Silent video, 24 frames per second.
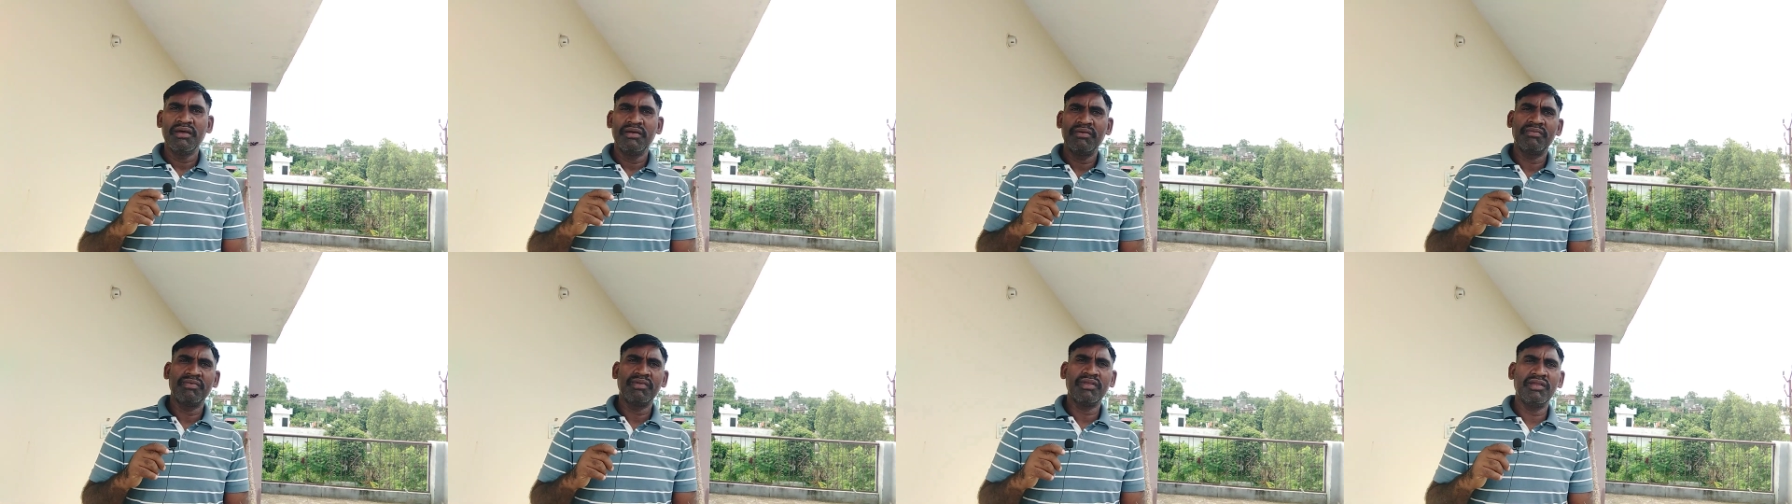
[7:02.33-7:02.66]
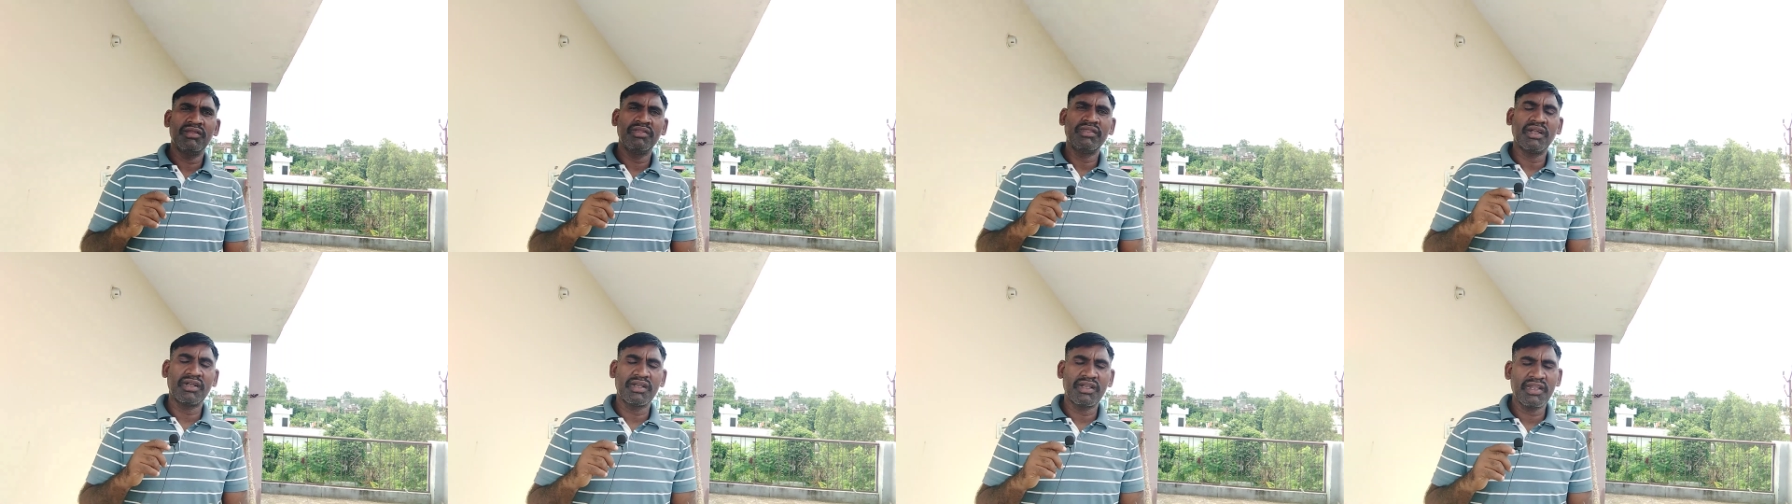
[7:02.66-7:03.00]

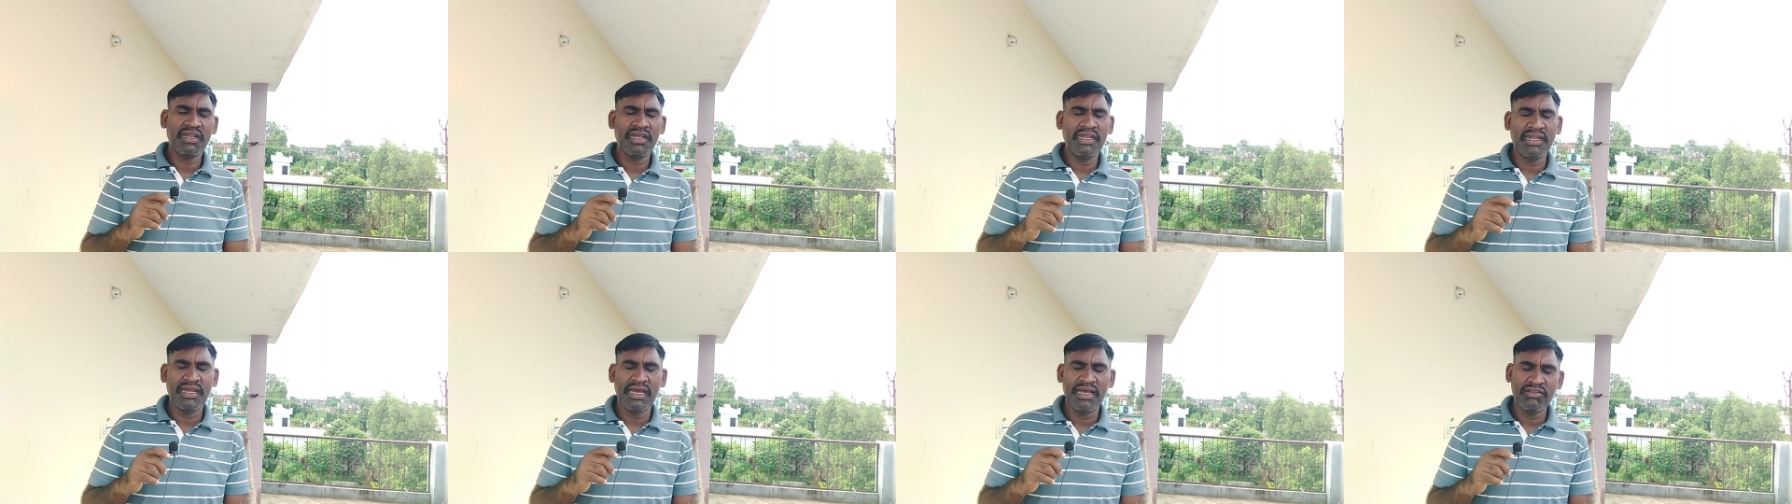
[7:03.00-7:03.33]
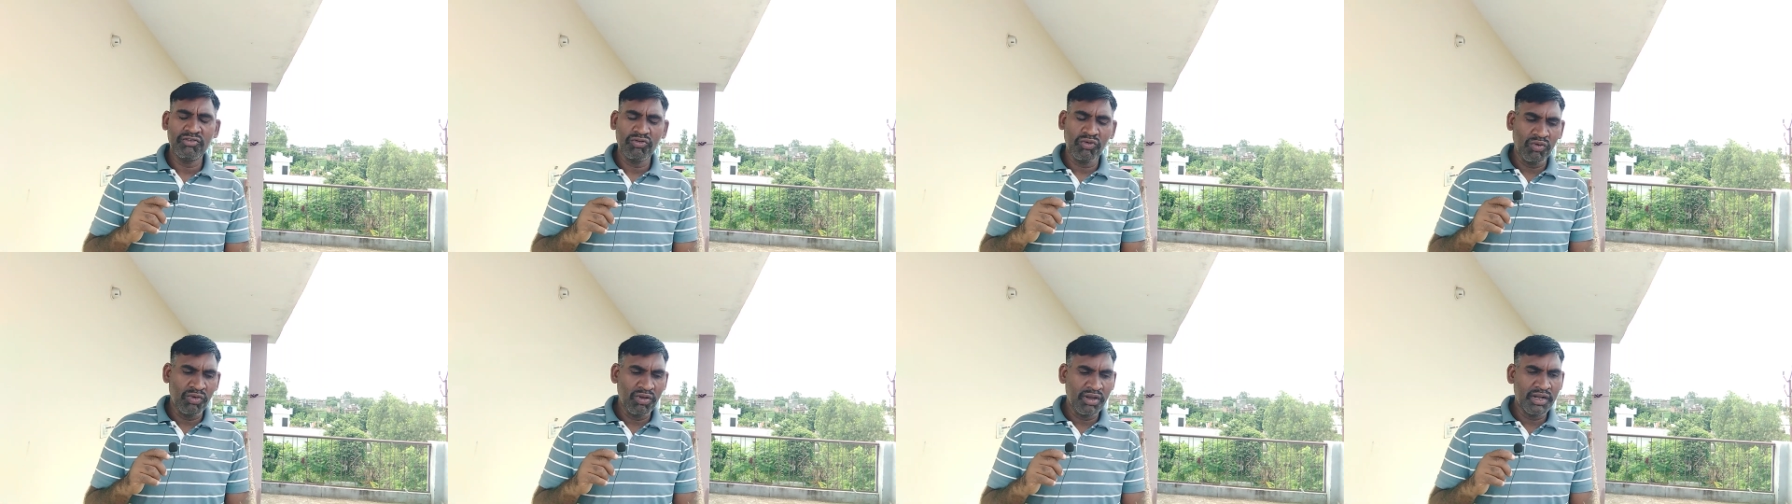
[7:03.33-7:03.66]
um, the train
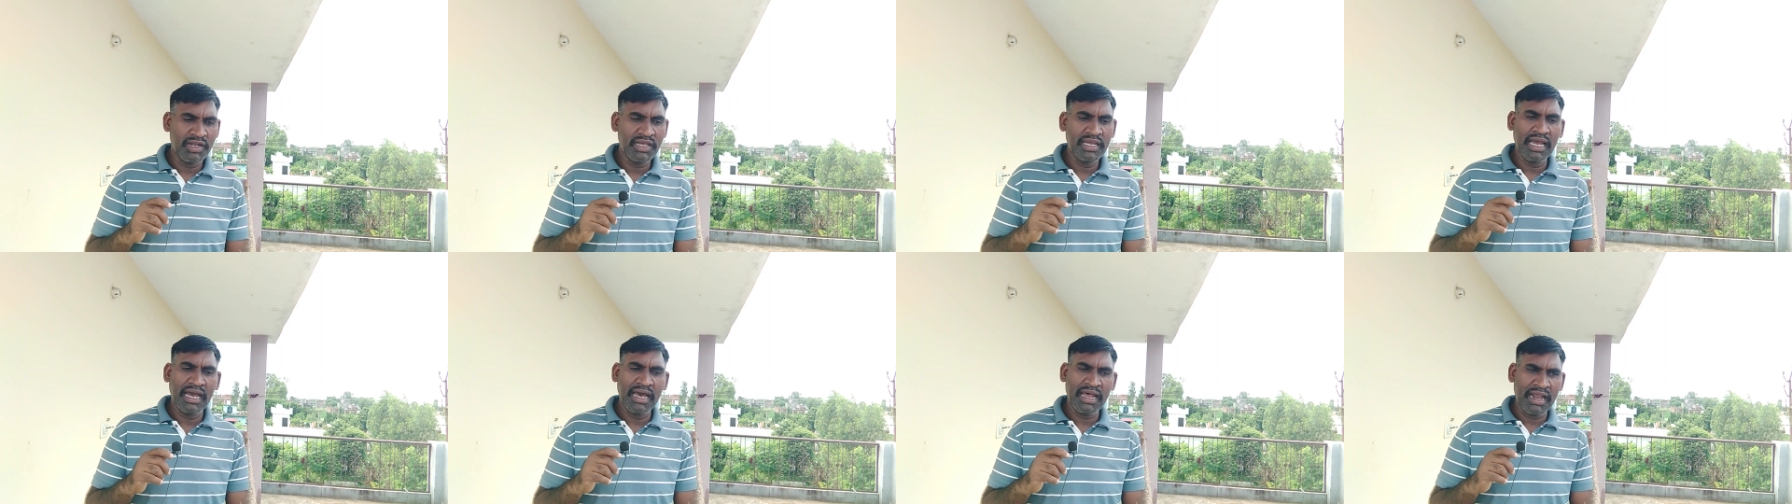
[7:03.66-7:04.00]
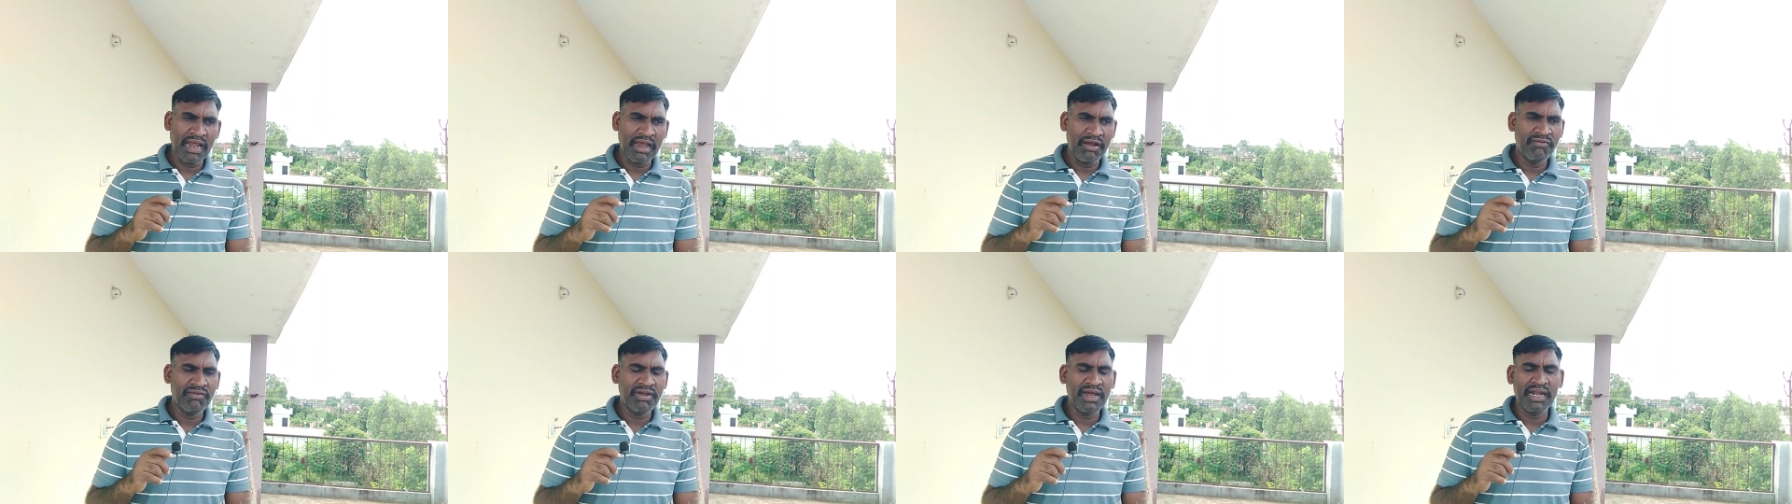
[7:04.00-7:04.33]
has already
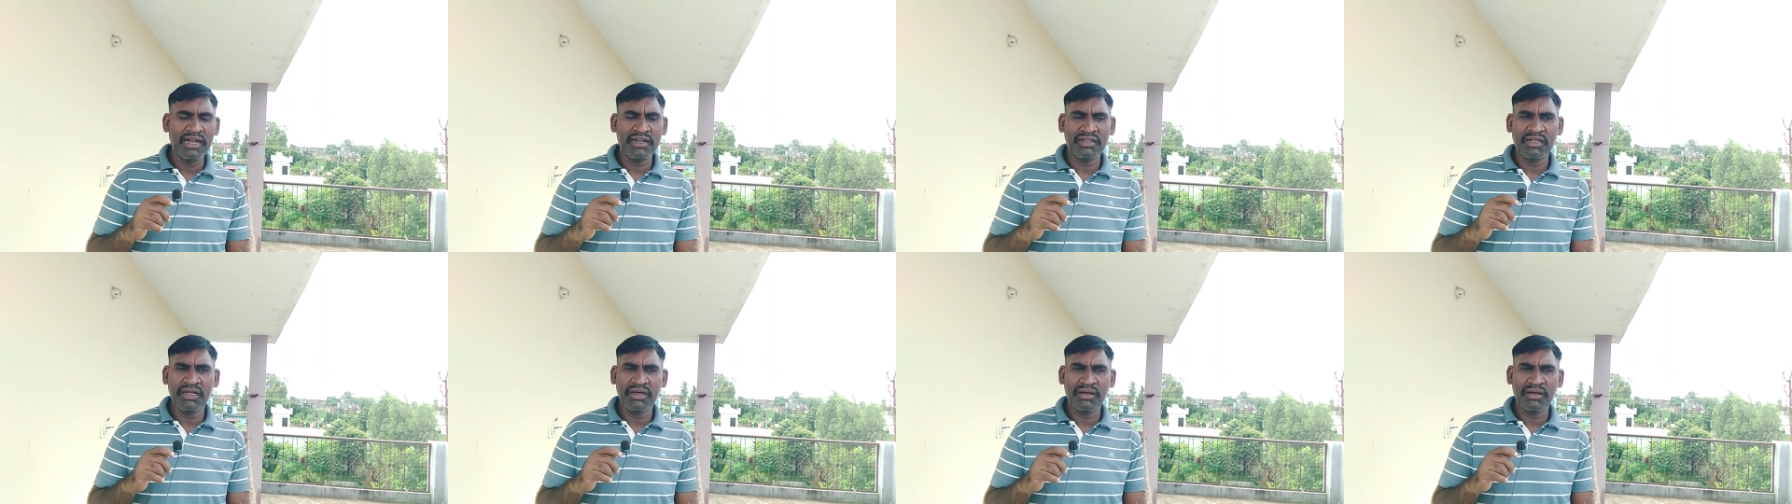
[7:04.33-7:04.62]
arrived at